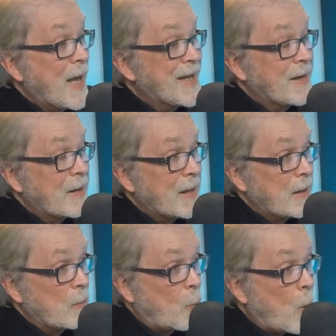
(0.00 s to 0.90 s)
and
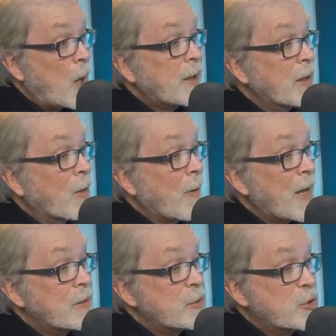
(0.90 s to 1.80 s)
walking
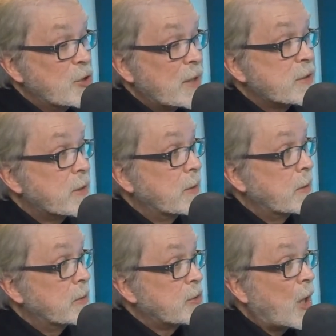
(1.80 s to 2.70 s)
around just
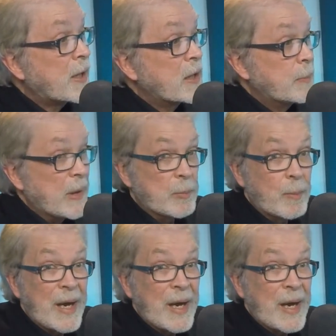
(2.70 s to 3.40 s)
talking to people.